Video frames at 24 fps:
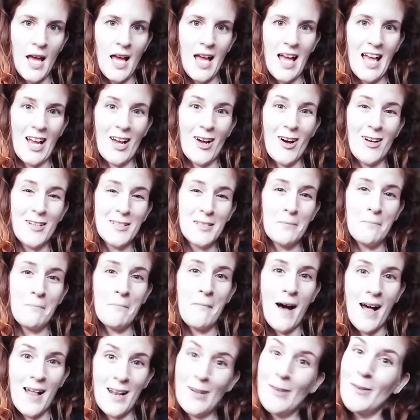and cause a
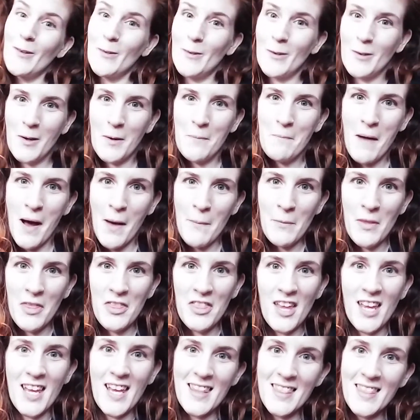monoclonal
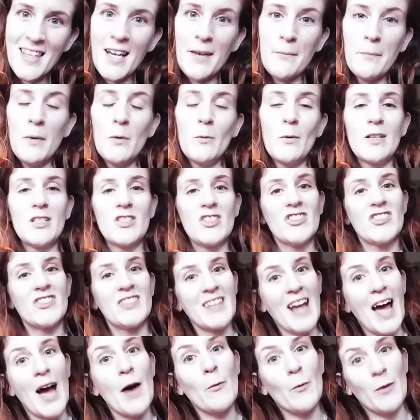gammopathy in them, which is
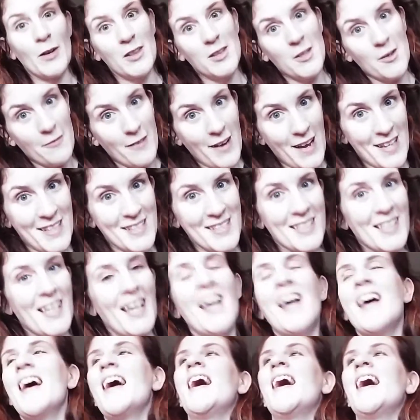not worth the risk.